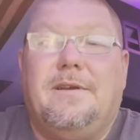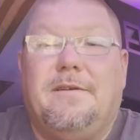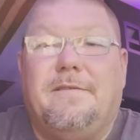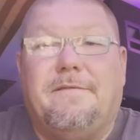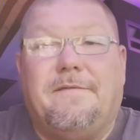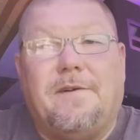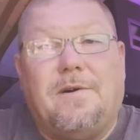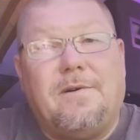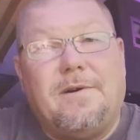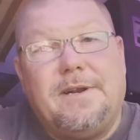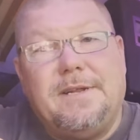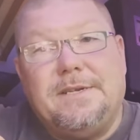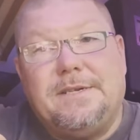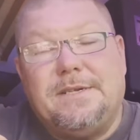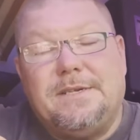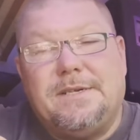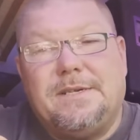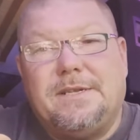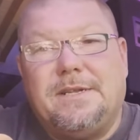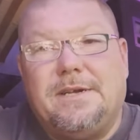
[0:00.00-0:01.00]
40s
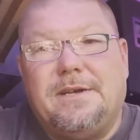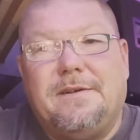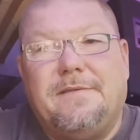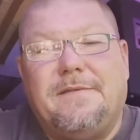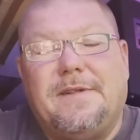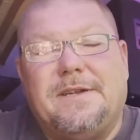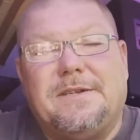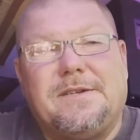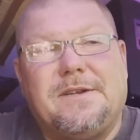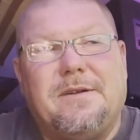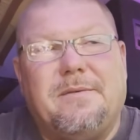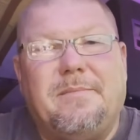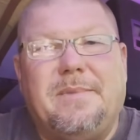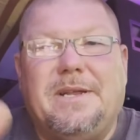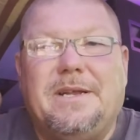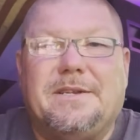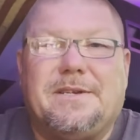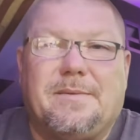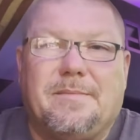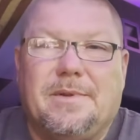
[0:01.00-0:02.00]
and stuff, that's gonna
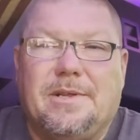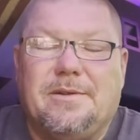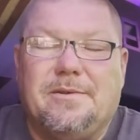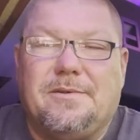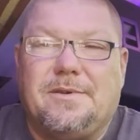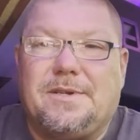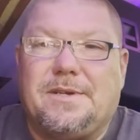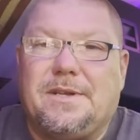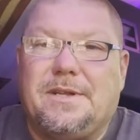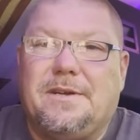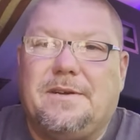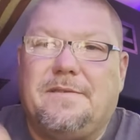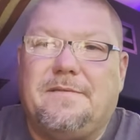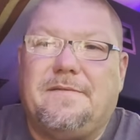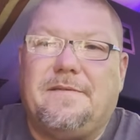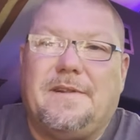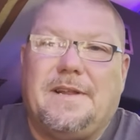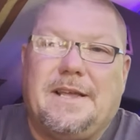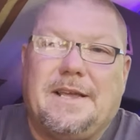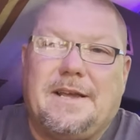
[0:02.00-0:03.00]
be some little
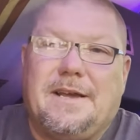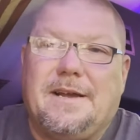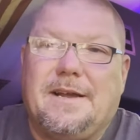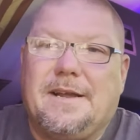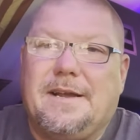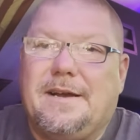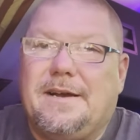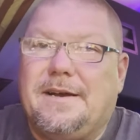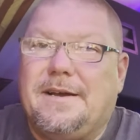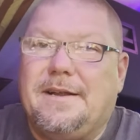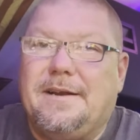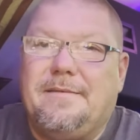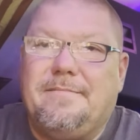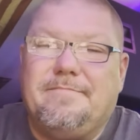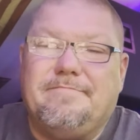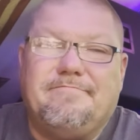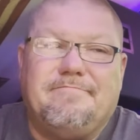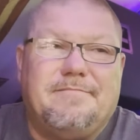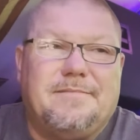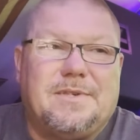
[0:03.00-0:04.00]
stuff like I got,
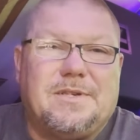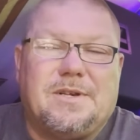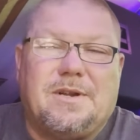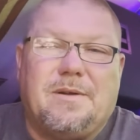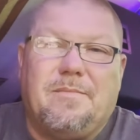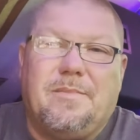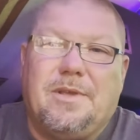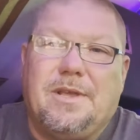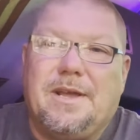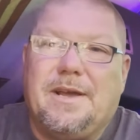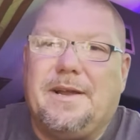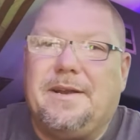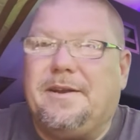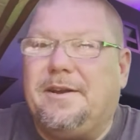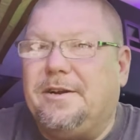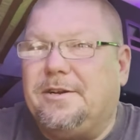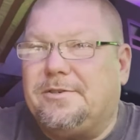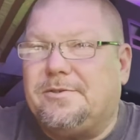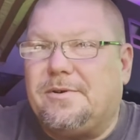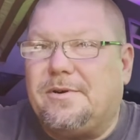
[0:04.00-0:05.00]
something you got in
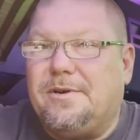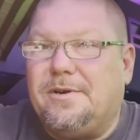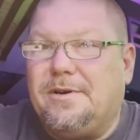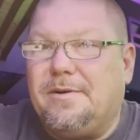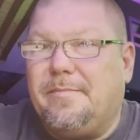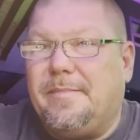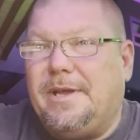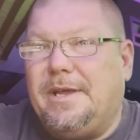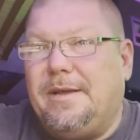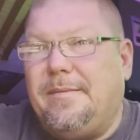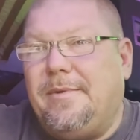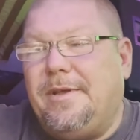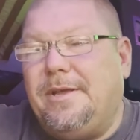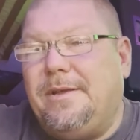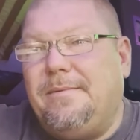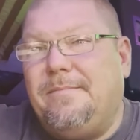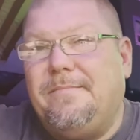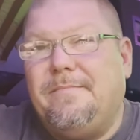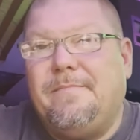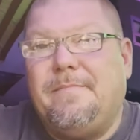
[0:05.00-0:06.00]
your trunk
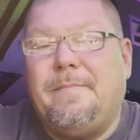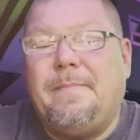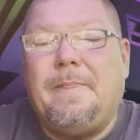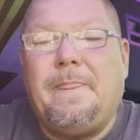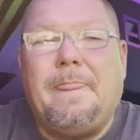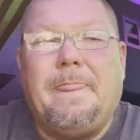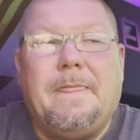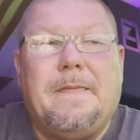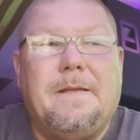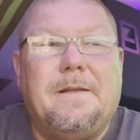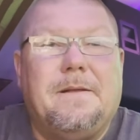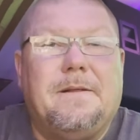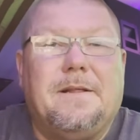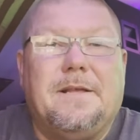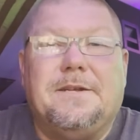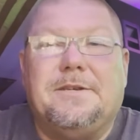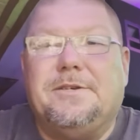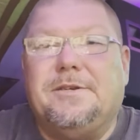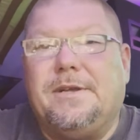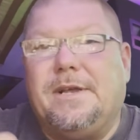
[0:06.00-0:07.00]
maybe,
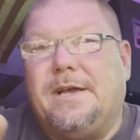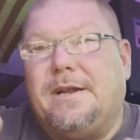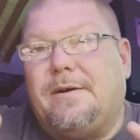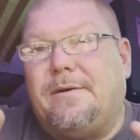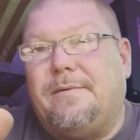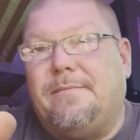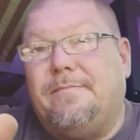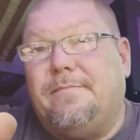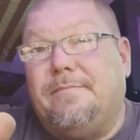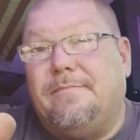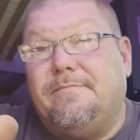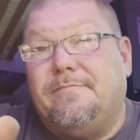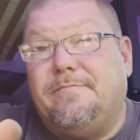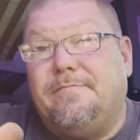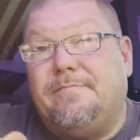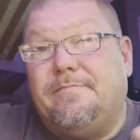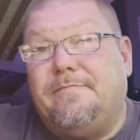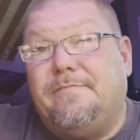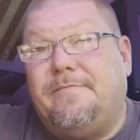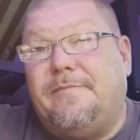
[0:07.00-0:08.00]
unless you got a
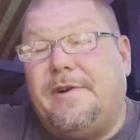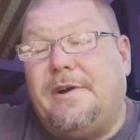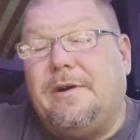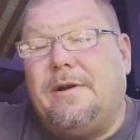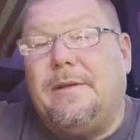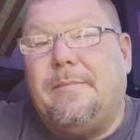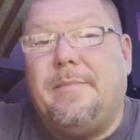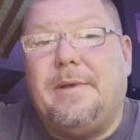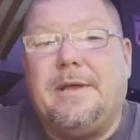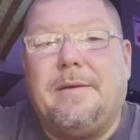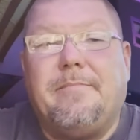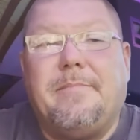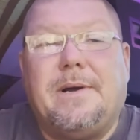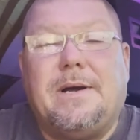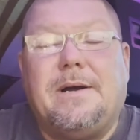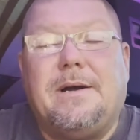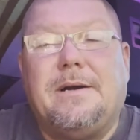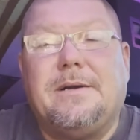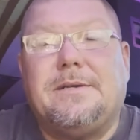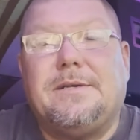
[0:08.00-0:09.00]
fairly big
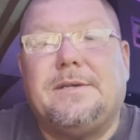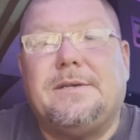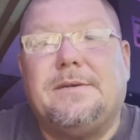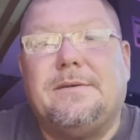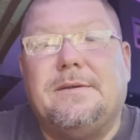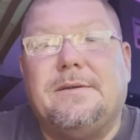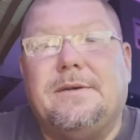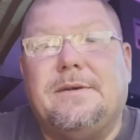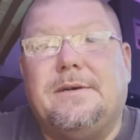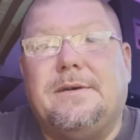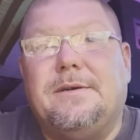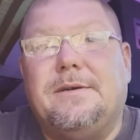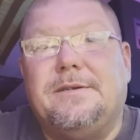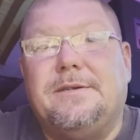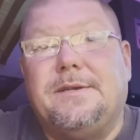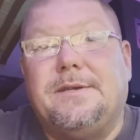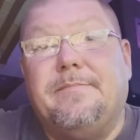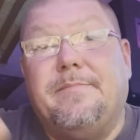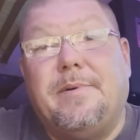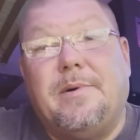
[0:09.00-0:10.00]
box.
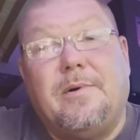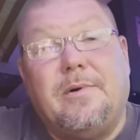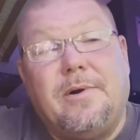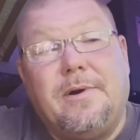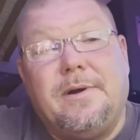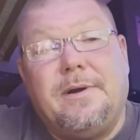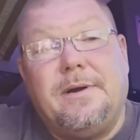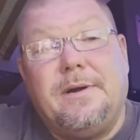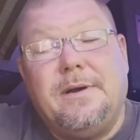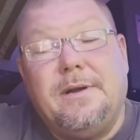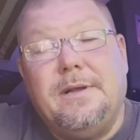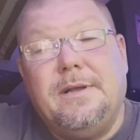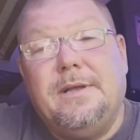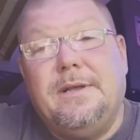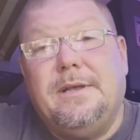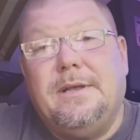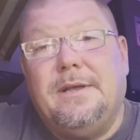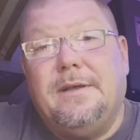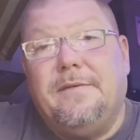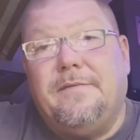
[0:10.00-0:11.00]
It's important
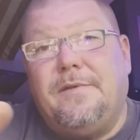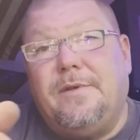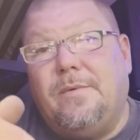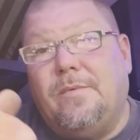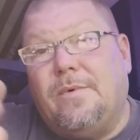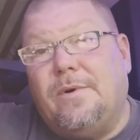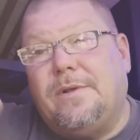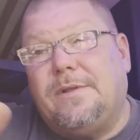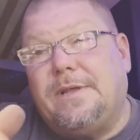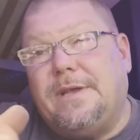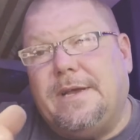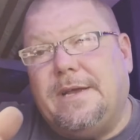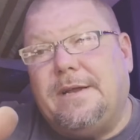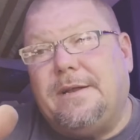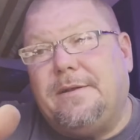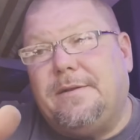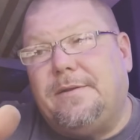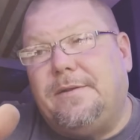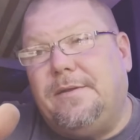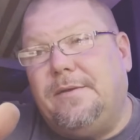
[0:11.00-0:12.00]
if you want
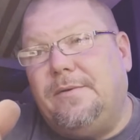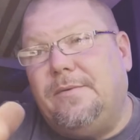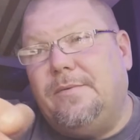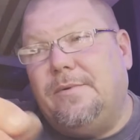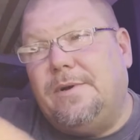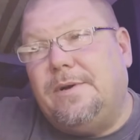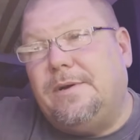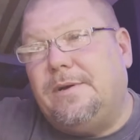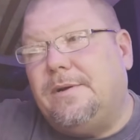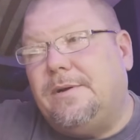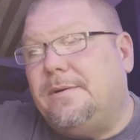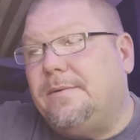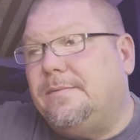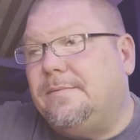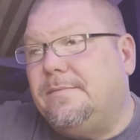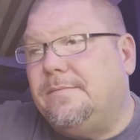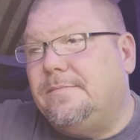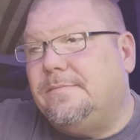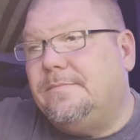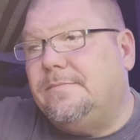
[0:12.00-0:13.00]
that to
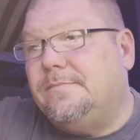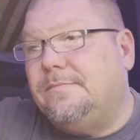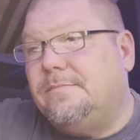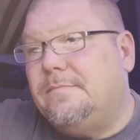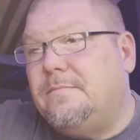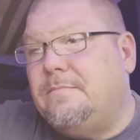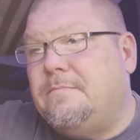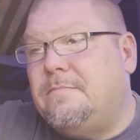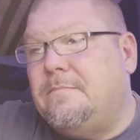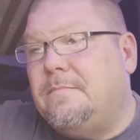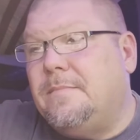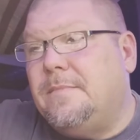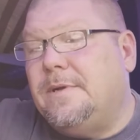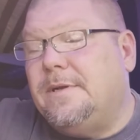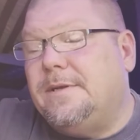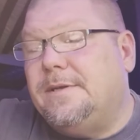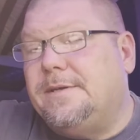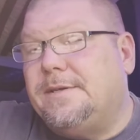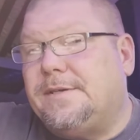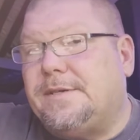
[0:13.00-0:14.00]

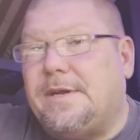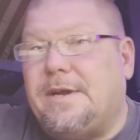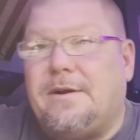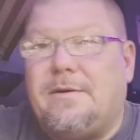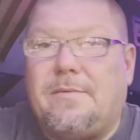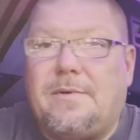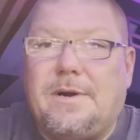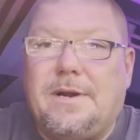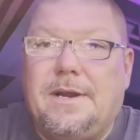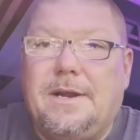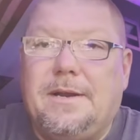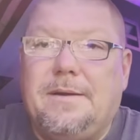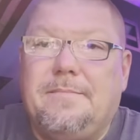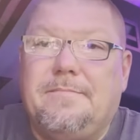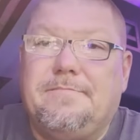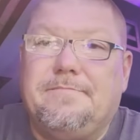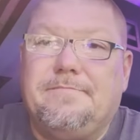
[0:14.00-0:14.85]
sound right.